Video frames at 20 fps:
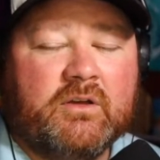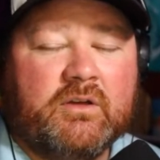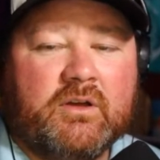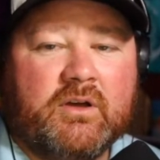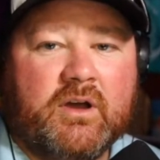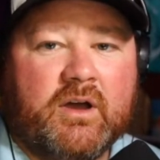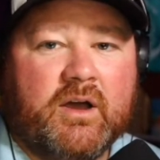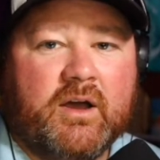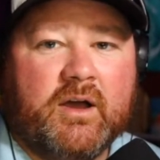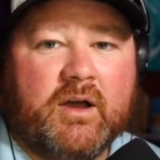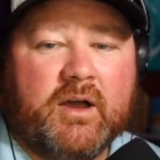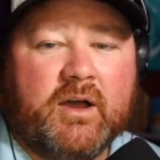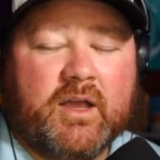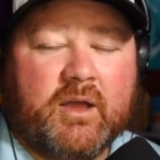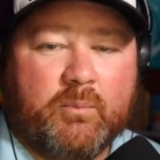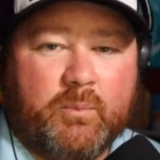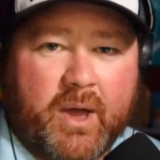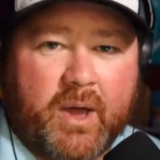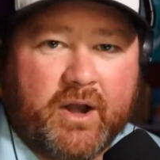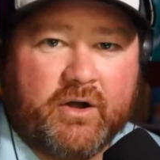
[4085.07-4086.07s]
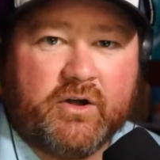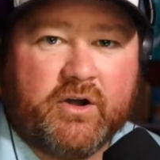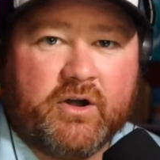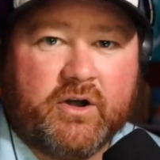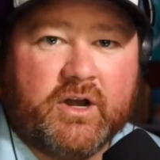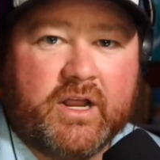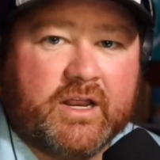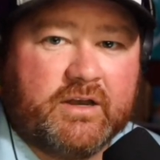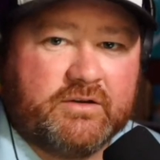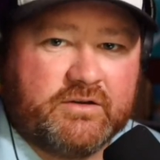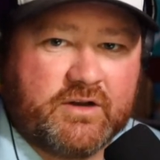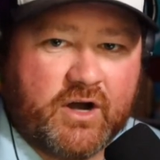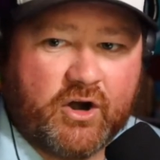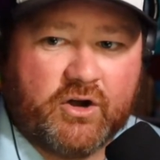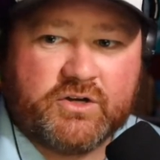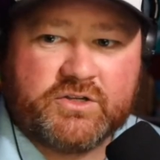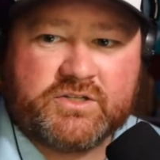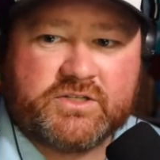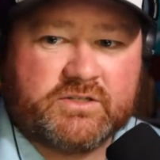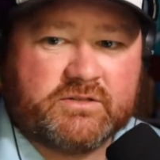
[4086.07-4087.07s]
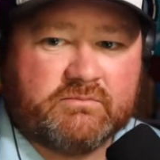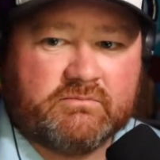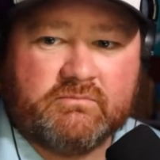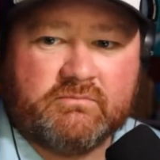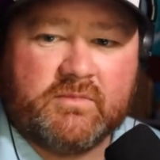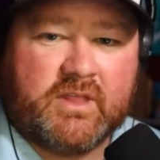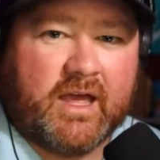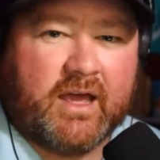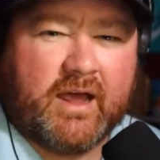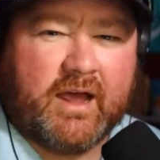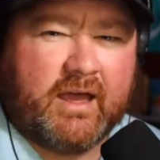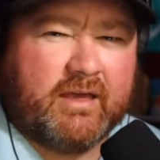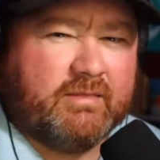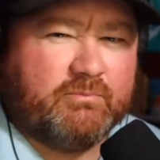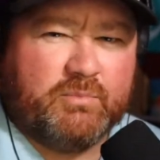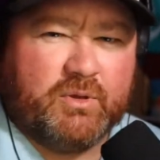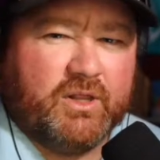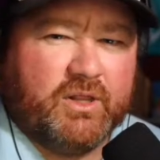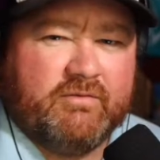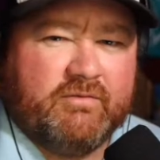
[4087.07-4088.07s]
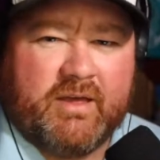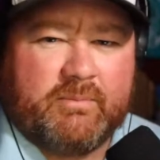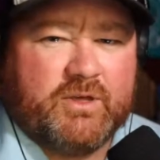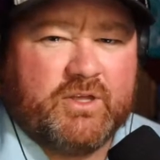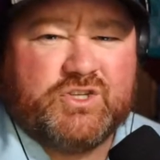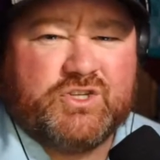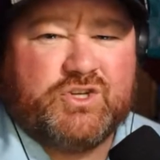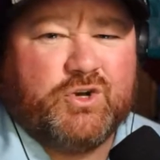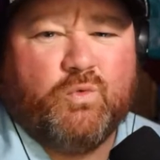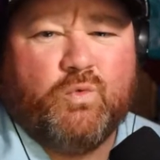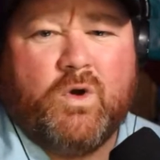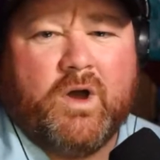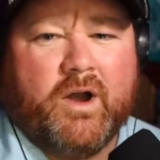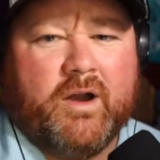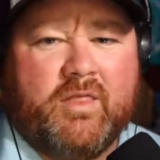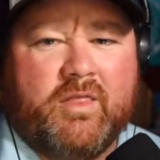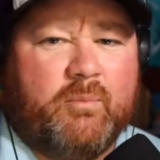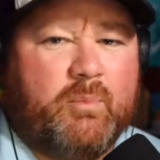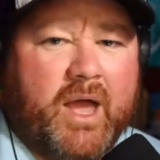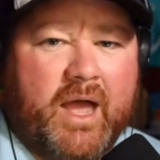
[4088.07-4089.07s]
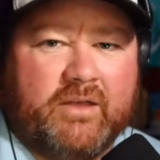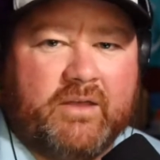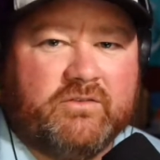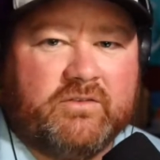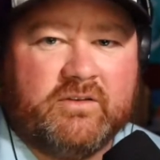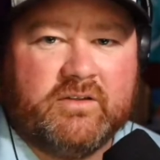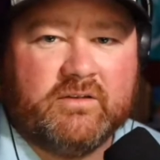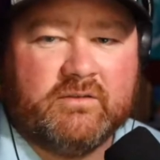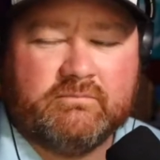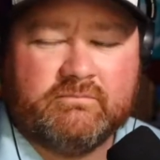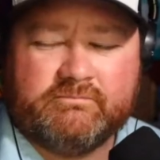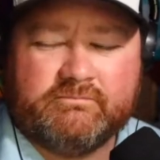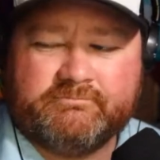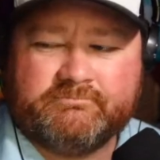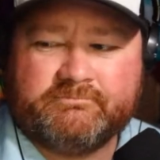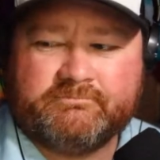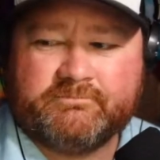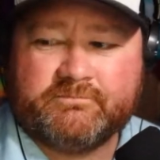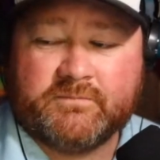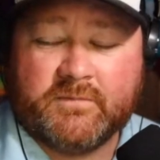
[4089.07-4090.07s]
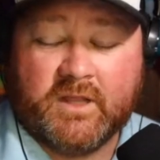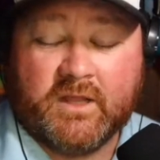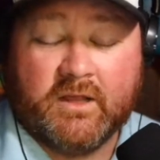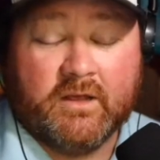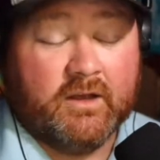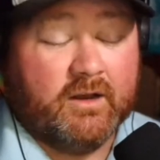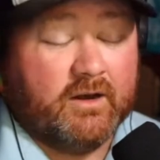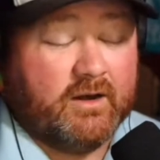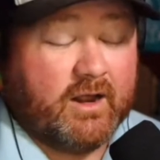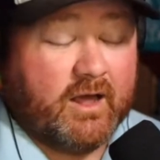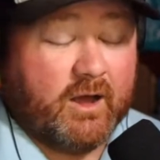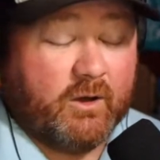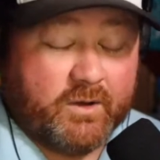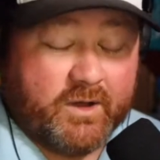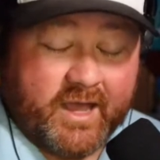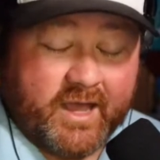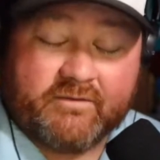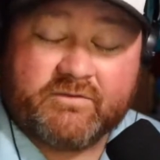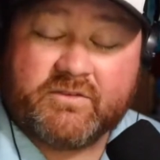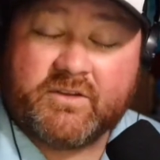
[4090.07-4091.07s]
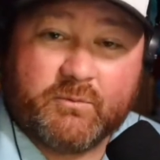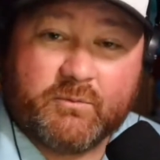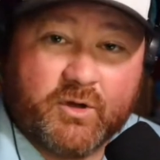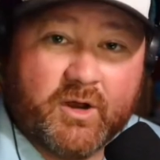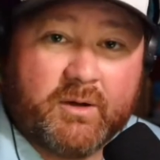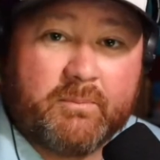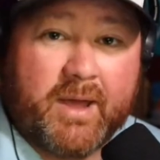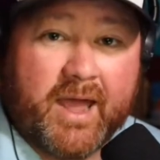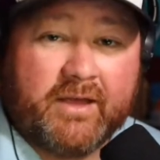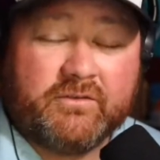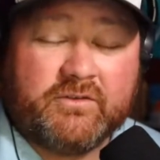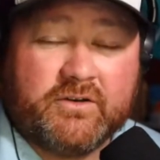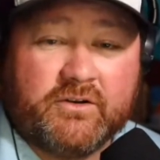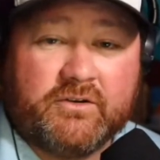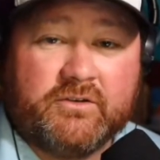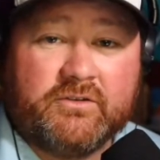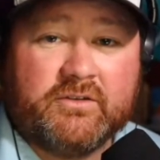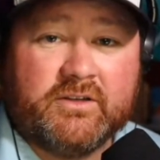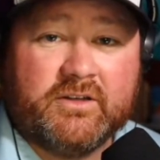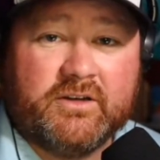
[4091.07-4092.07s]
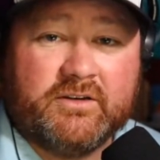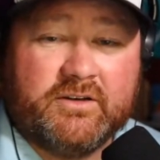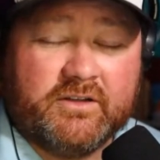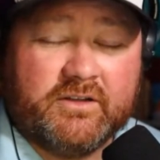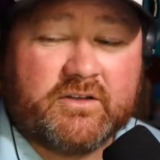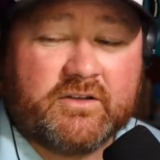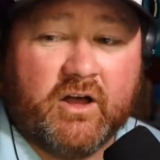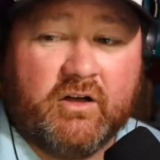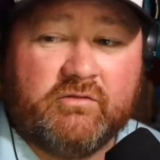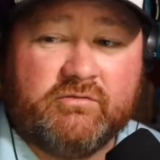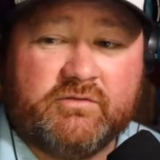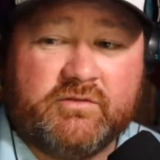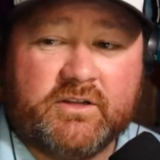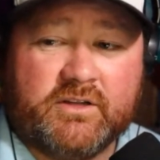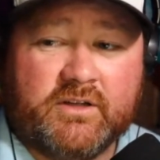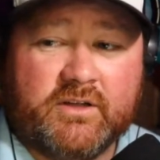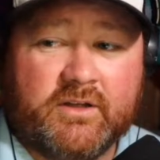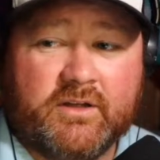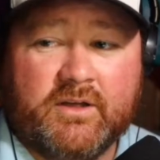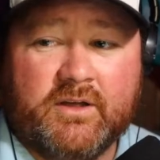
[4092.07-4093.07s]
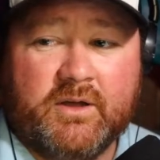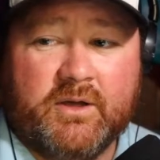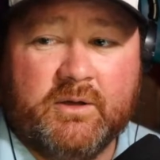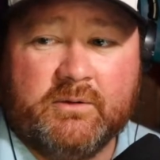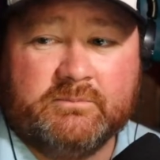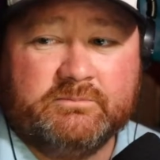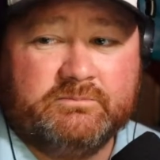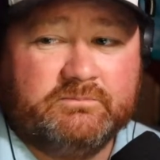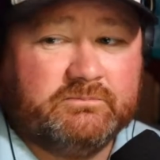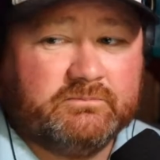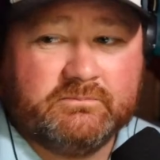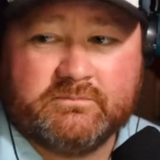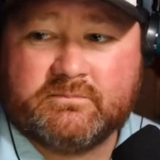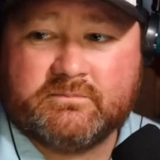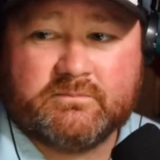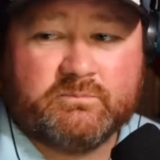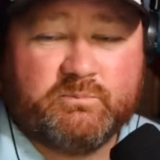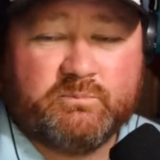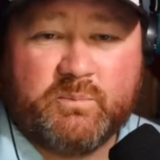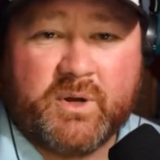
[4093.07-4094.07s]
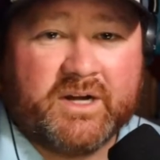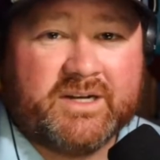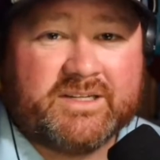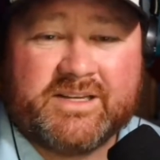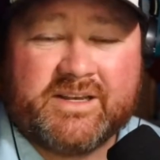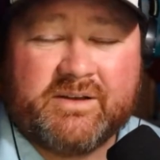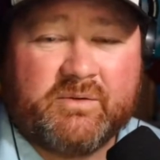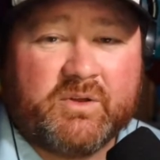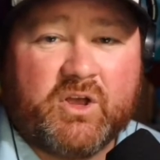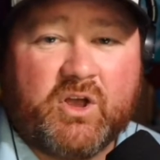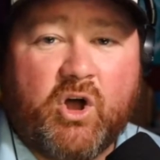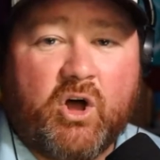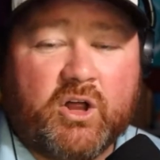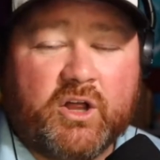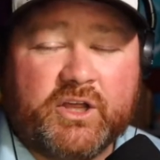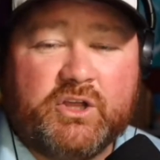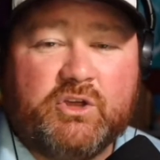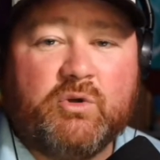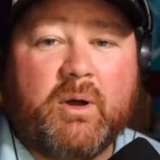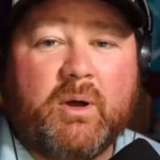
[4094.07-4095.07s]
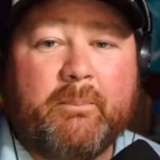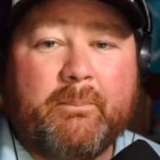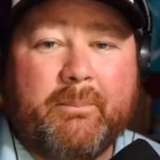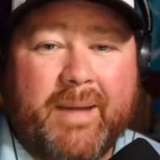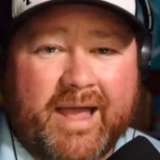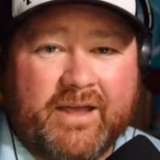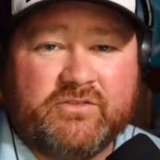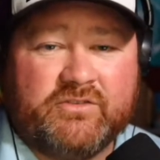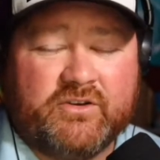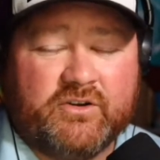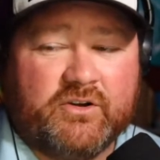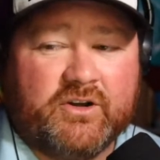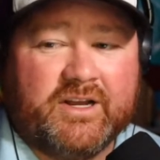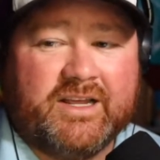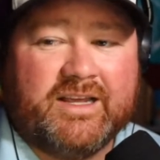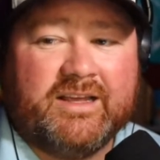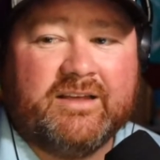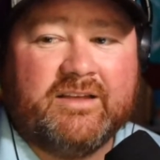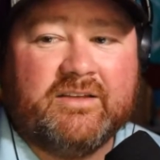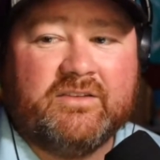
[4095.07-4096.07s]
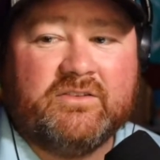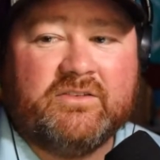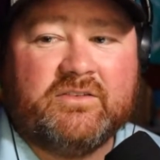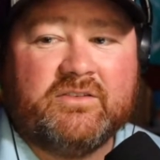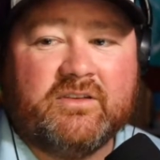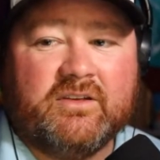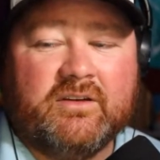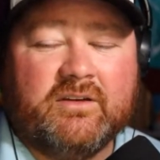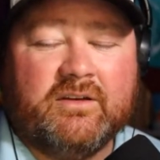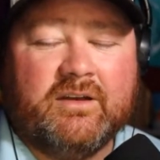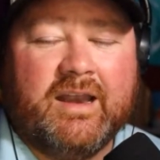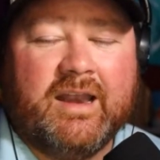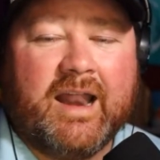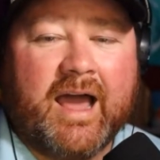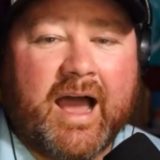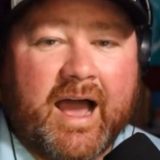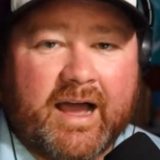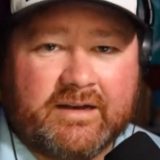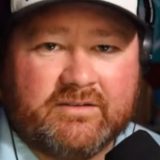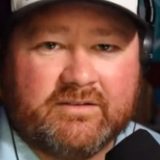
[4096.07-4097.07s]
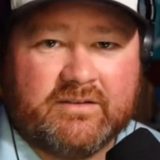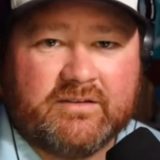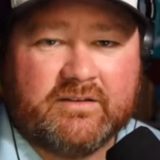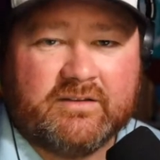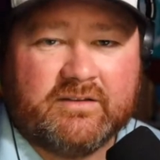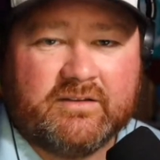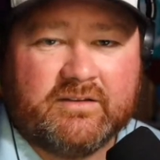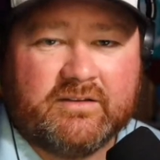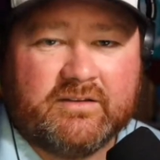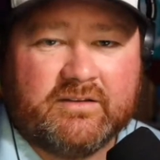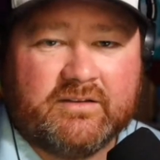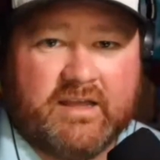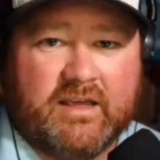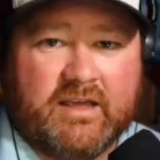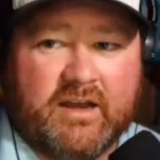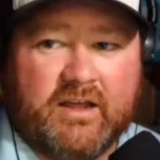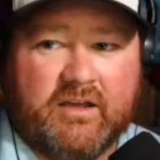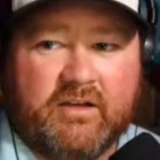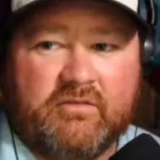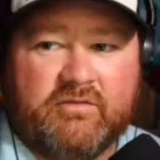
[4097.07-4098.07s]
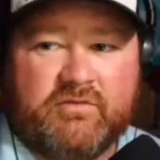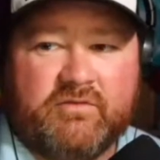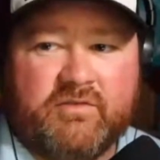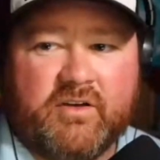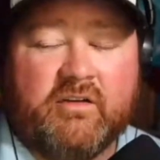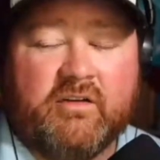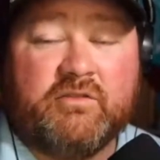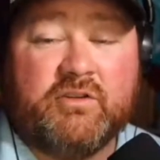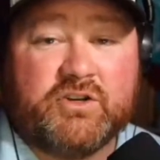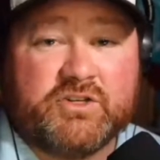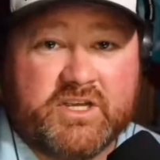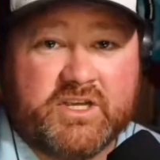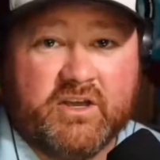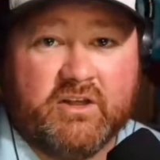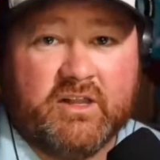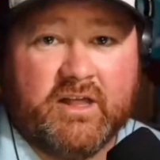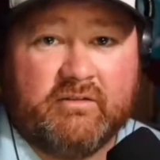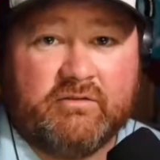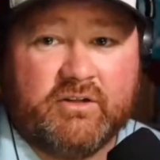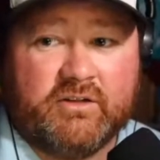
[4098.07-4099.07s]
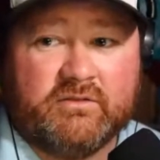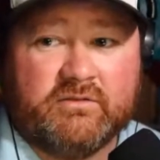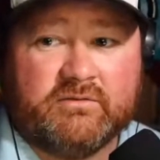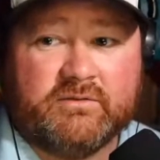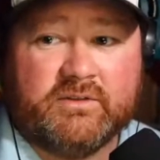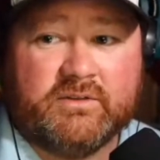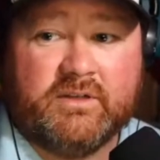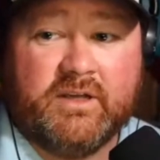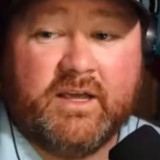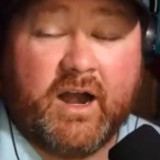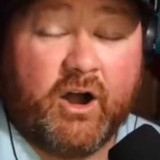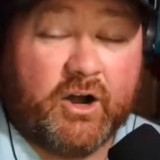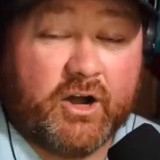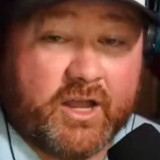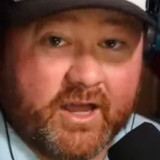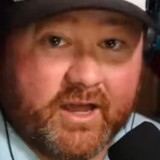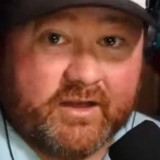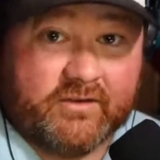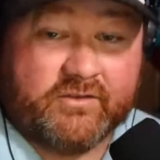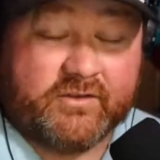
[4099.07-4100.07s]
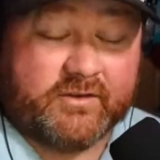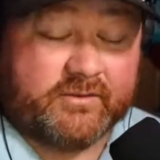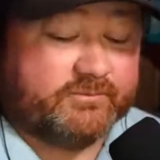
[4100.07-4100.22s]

competitor in darts, that I believe that means you're one of the best. Now, we have some good masters in disc golf, but calling you a master is not indicative of your skill level. In our case,